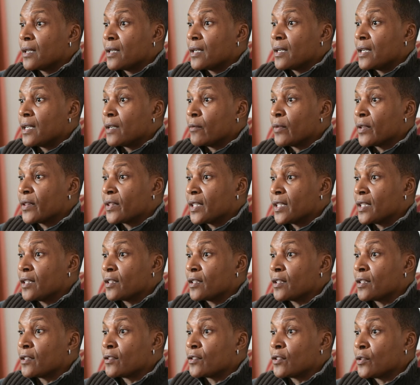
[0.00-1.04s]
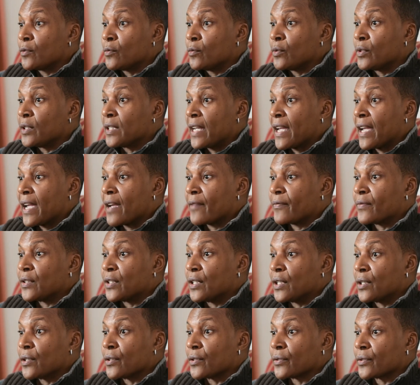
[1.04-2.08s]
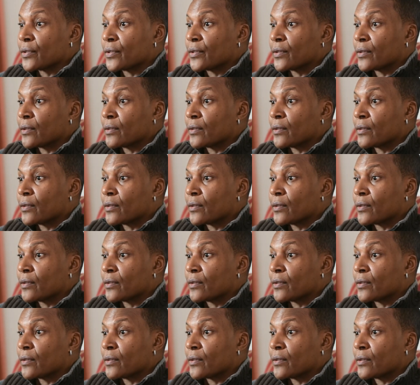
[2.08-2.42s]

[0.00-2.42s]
and within the 2.5 years,